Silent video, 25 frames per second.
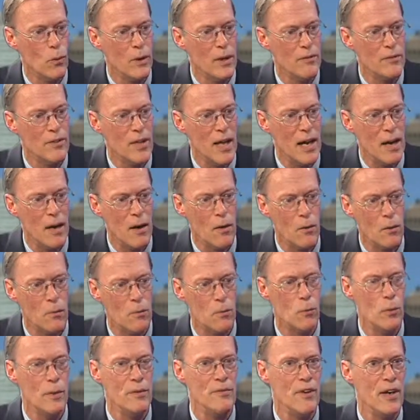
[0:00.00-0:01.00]
we have
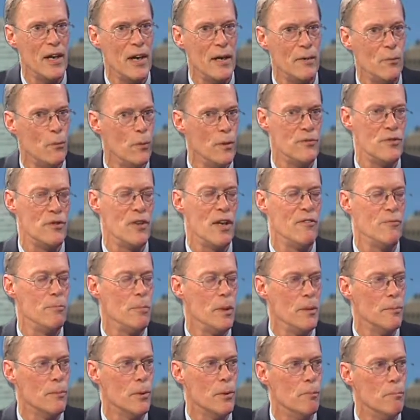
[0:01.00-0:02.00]
now, we've had, we've saved
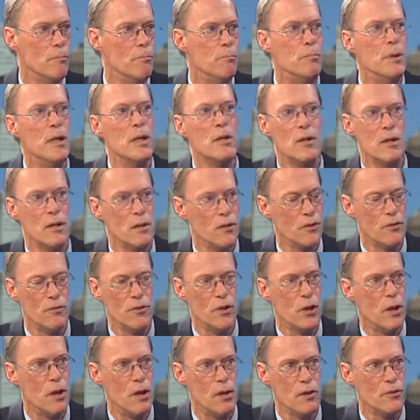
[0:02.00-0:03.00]
people billions
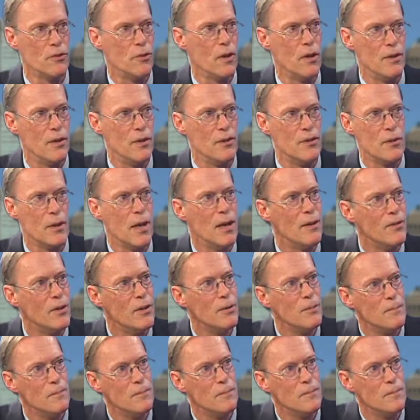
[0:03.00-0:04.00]
of dollars oh, on I'm their sure.
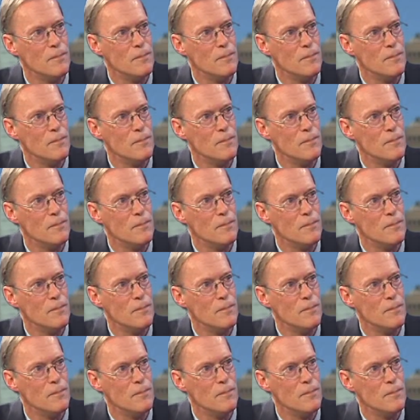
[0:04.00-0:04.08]
travel.